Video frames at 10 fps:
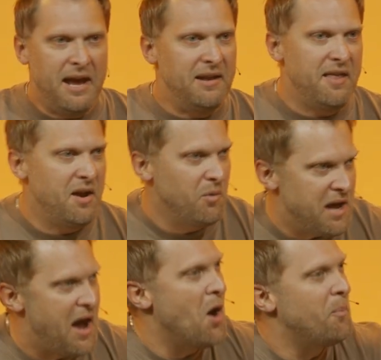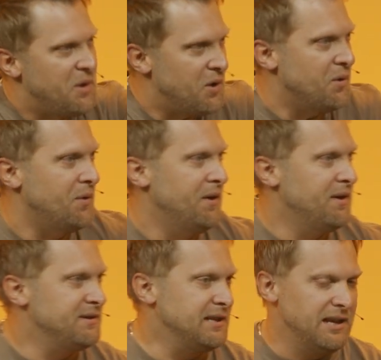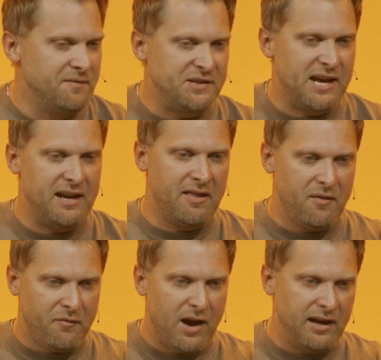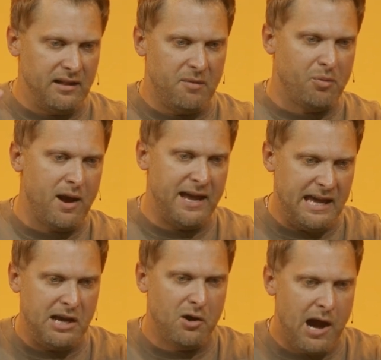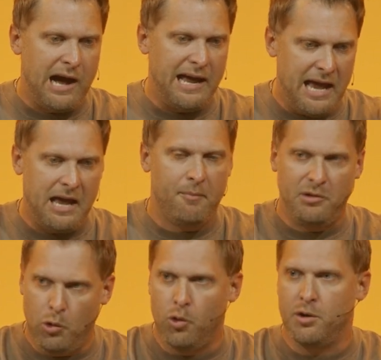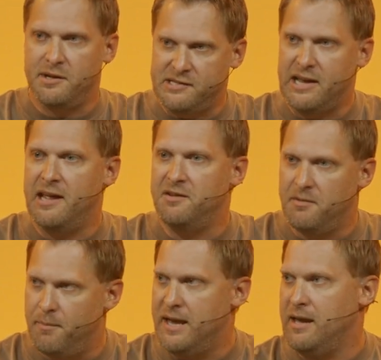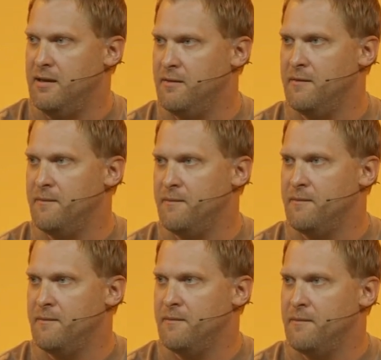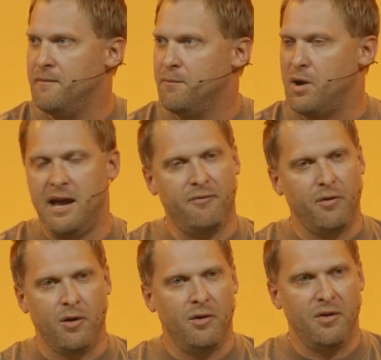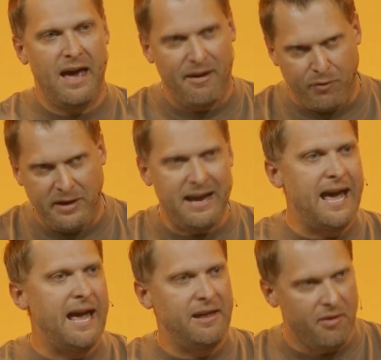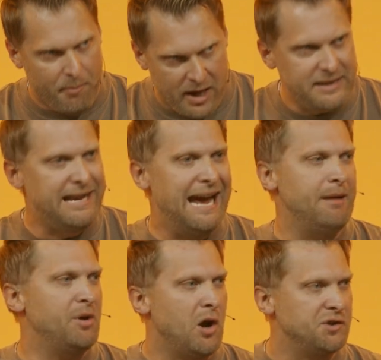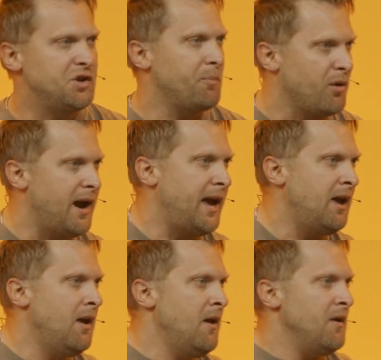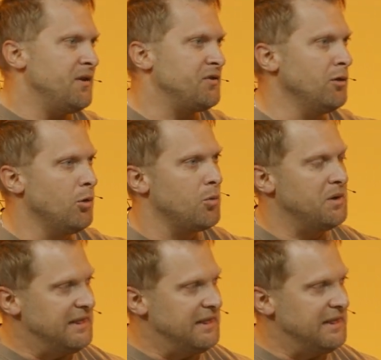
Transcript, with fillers: and that it would help you to live send. And then finally, pray, Here I am, Lord, send me. Pray it for the everyday and the mundane, but also pray that the Lord would